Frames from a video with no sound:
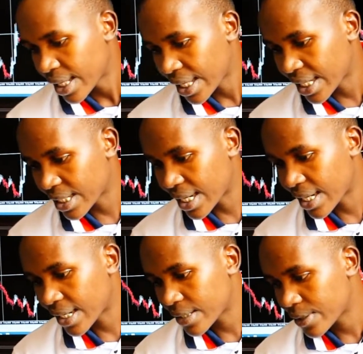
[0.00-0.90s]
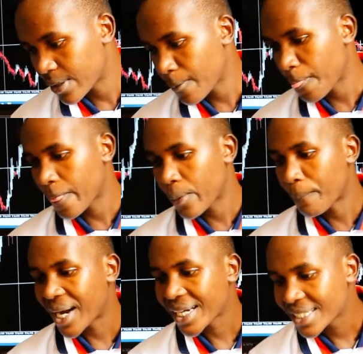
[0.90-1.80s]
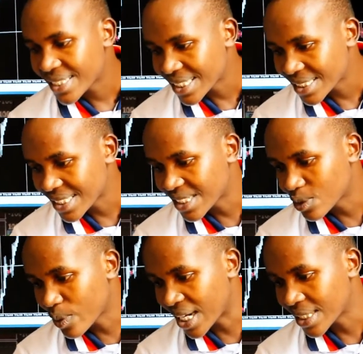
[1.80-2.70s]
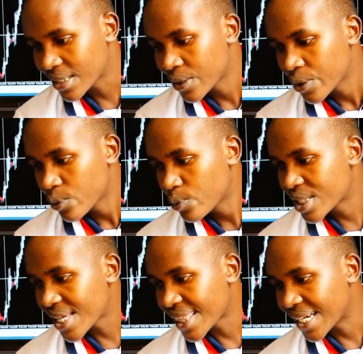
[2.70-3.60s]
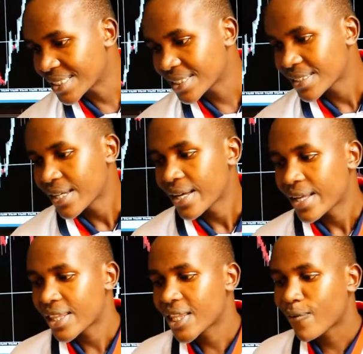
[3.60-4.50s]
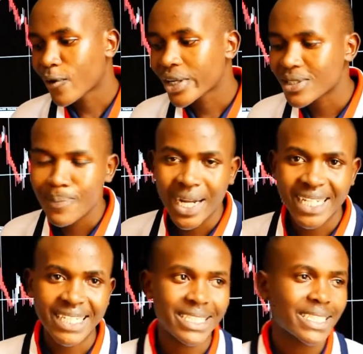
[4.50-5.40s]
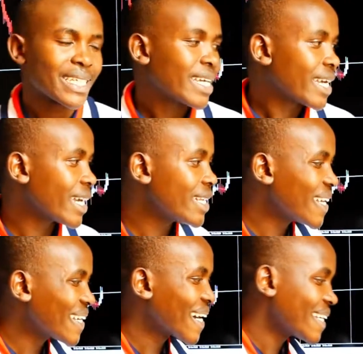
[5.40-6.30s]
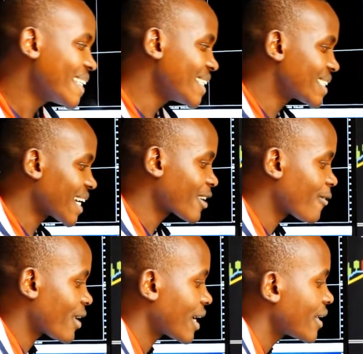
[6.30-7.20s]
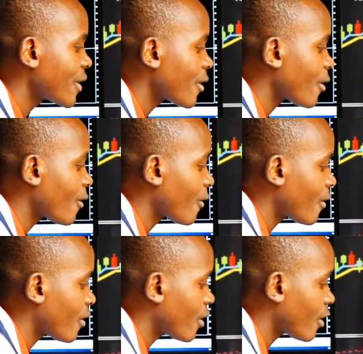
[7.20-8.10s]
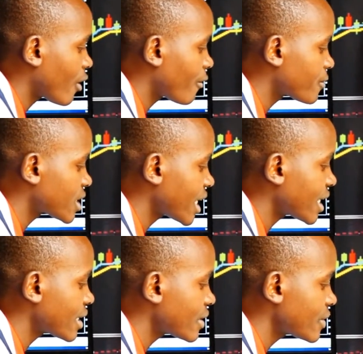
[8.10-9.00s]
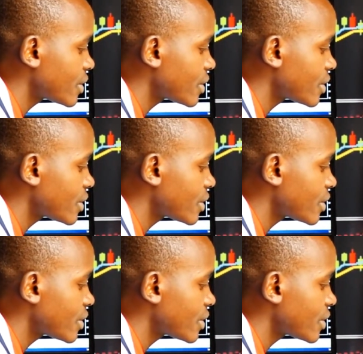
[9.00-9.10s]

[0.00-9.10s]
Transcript: And back in 1991, we said that the forex market had like a daily turnover of $10